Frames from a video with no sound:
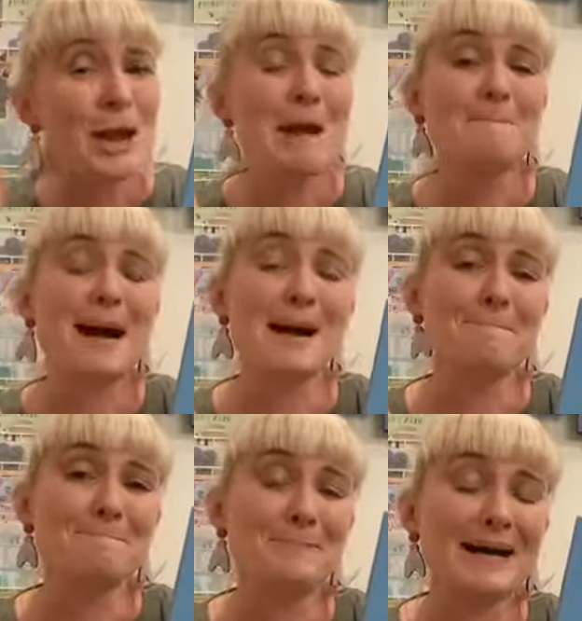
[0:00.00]

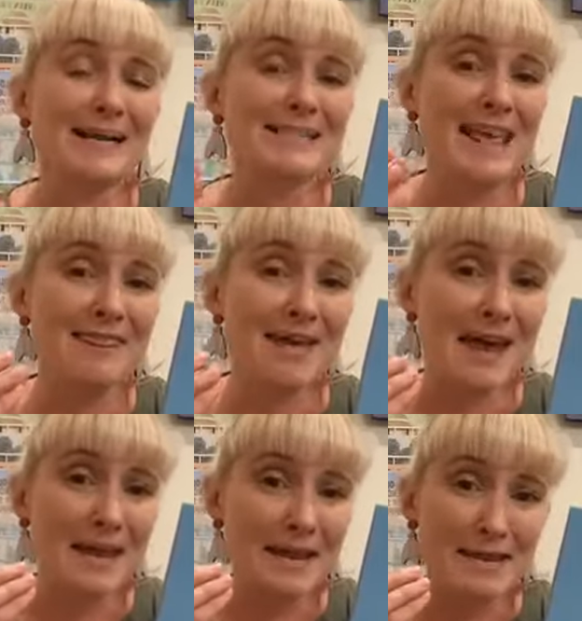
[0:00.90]
But
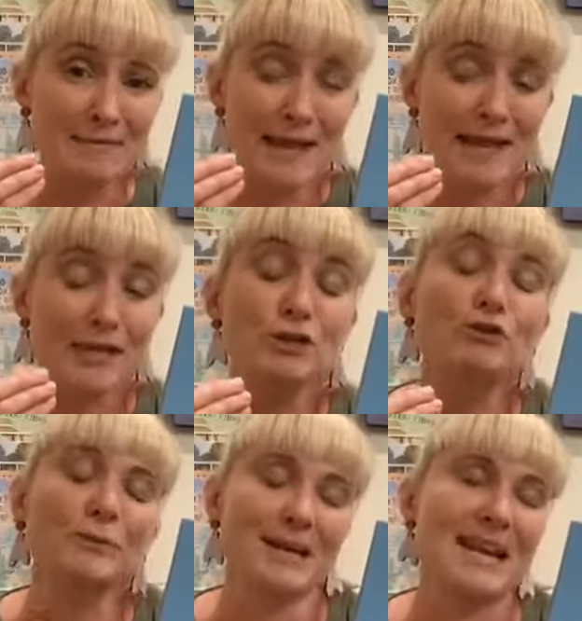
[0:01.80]
they
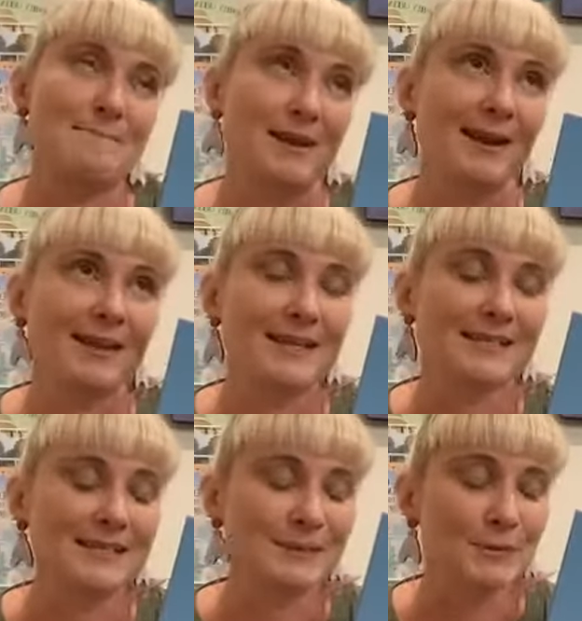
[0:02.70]
intrigue me, I guess
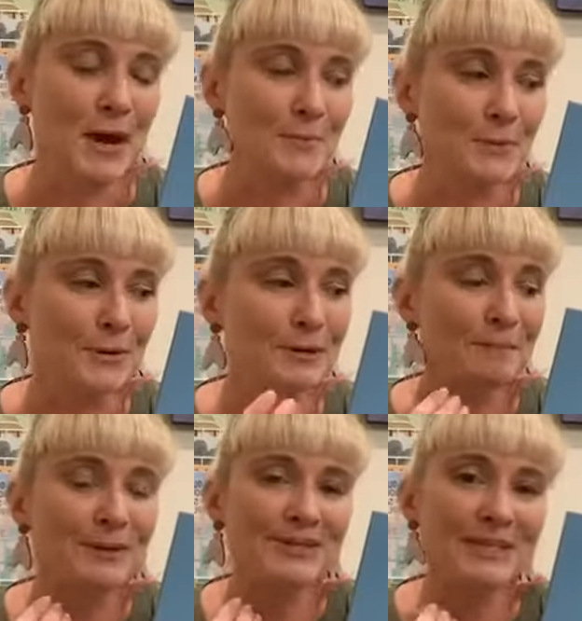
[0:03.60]
is the right word.
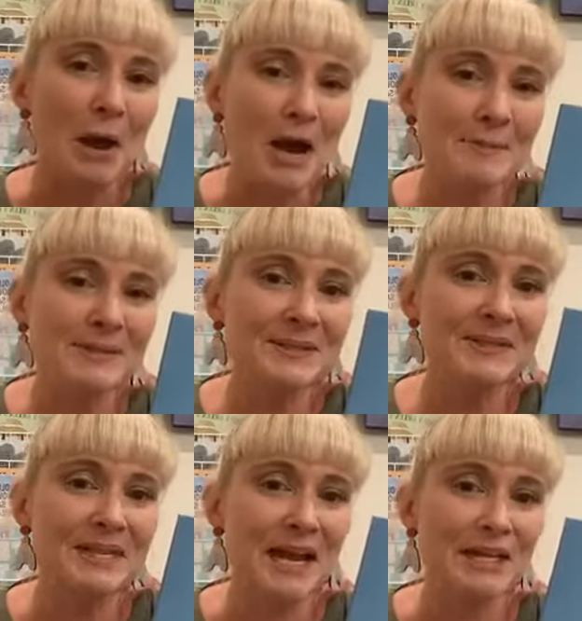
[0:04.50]
Because the Ibis
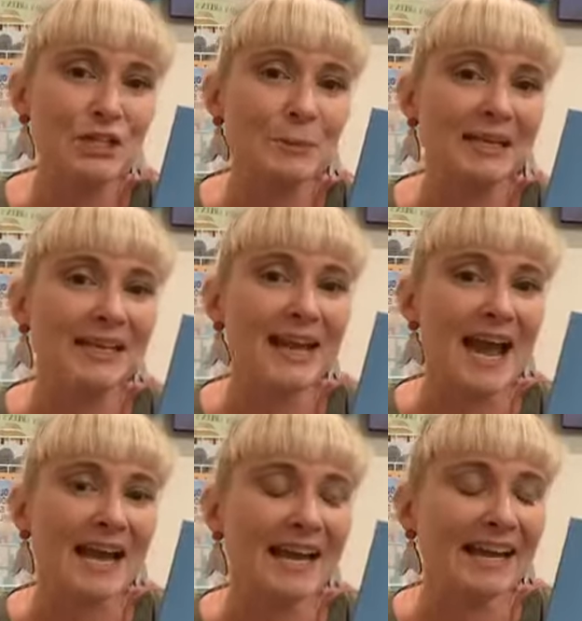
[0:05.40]
is actually
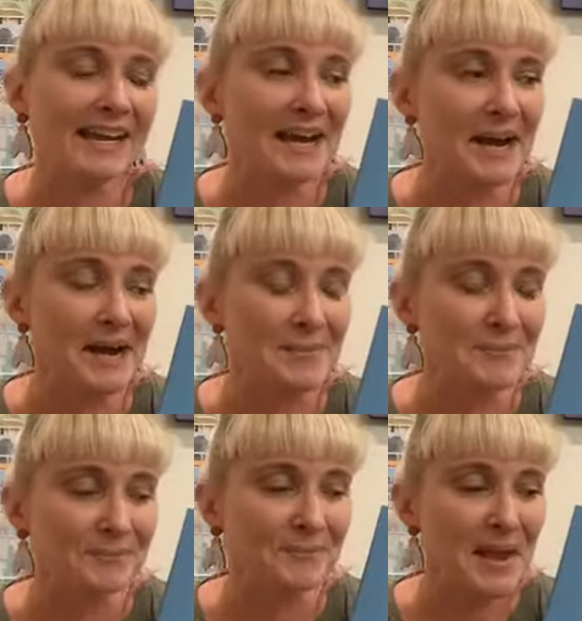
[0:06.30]
a
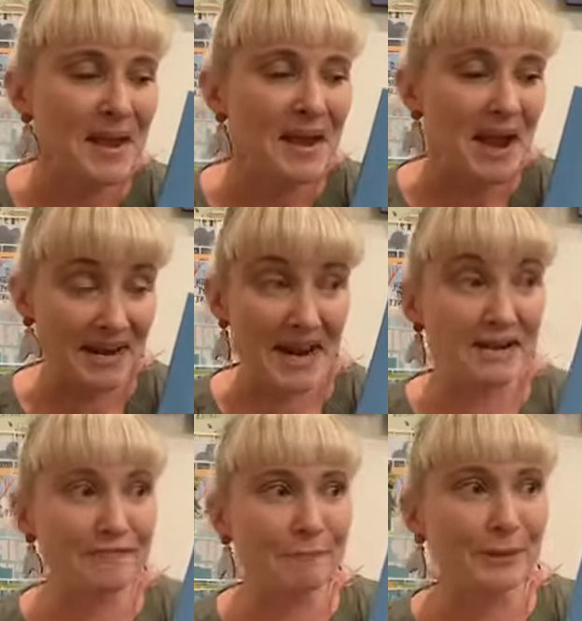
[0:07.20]

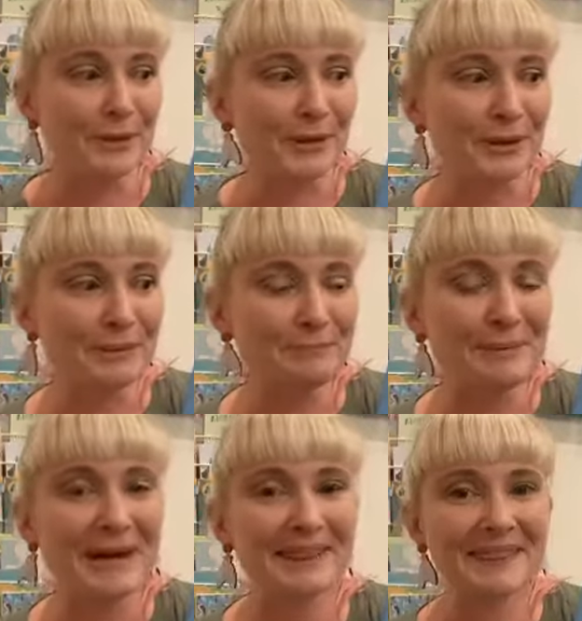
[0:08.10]
native bird,
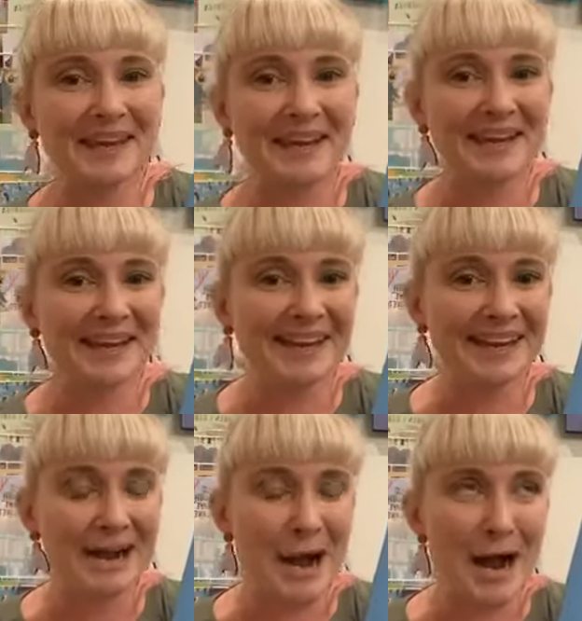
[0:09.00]
but they
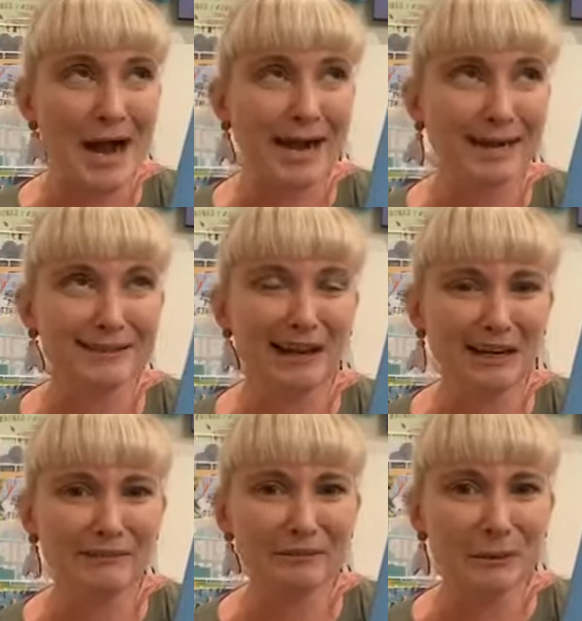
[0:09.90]
are
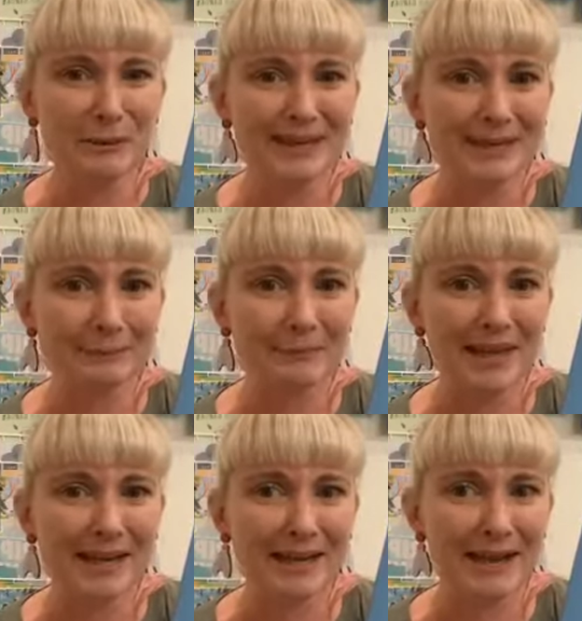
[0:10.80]
kind of annoying.
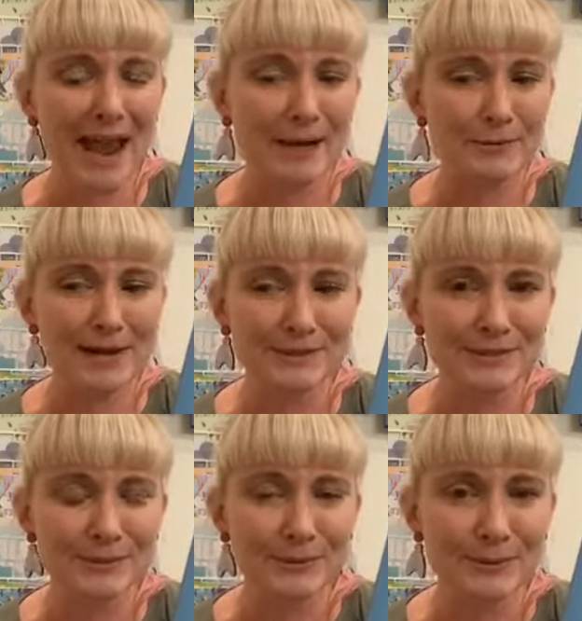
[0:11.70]
They hang around
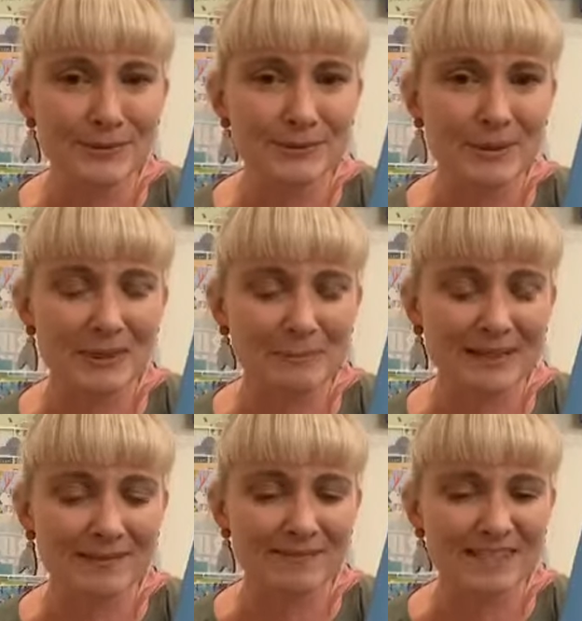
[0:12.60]
schools with the
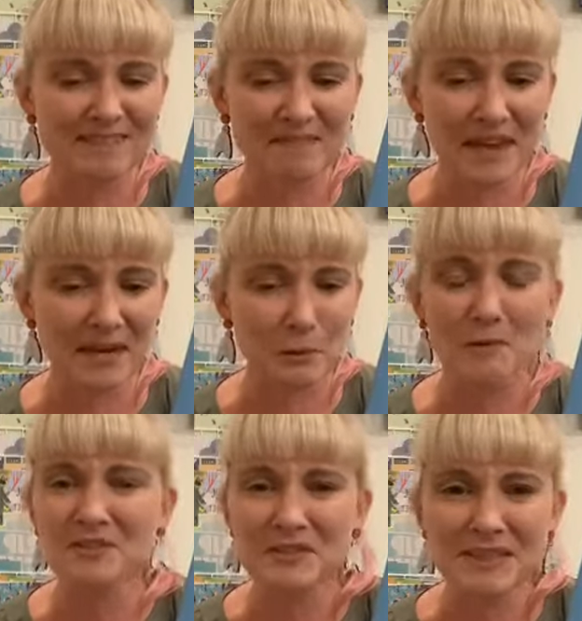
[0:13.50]
bins, and you
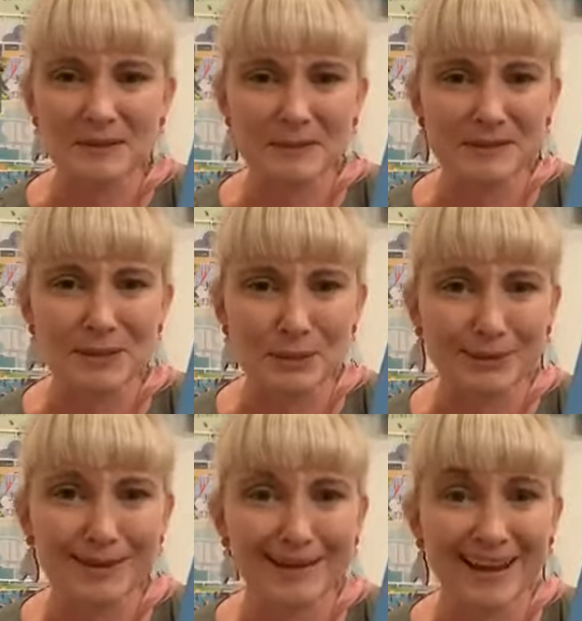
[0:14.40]
often see them in the
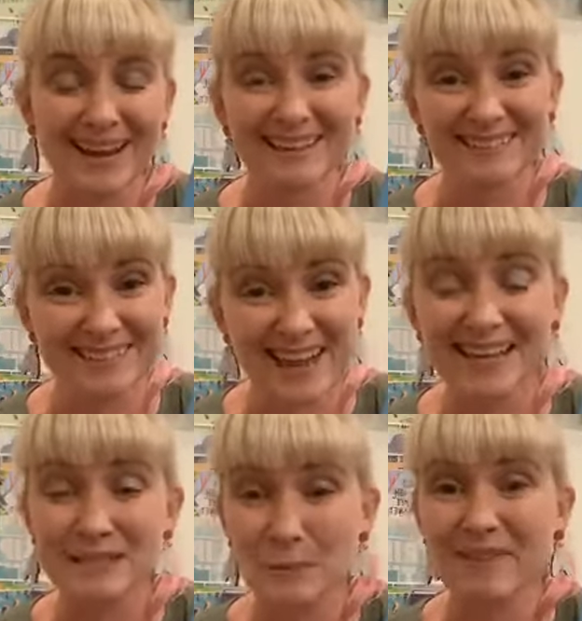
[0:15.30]
street, and
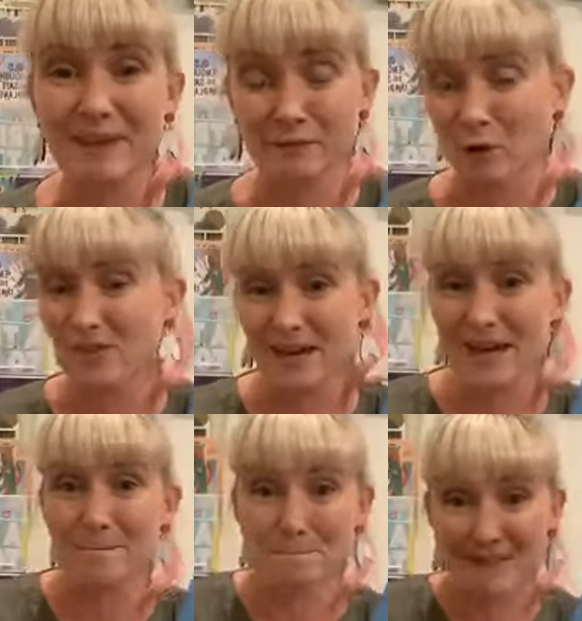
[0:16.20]
hence why they've got the
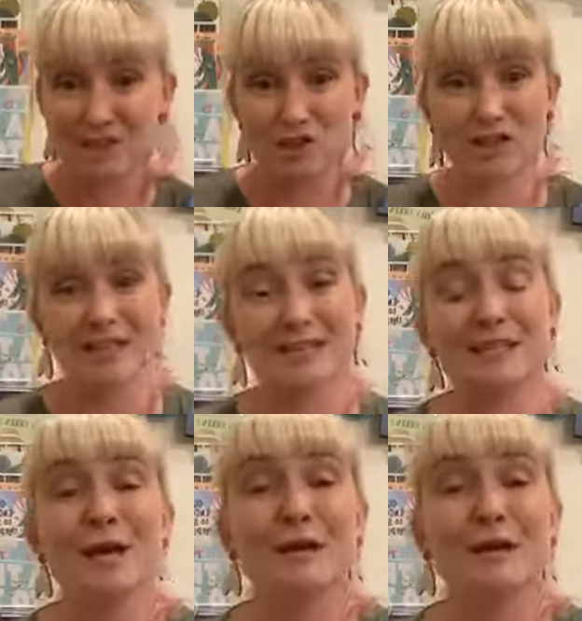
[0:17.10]
name Bin Chicken.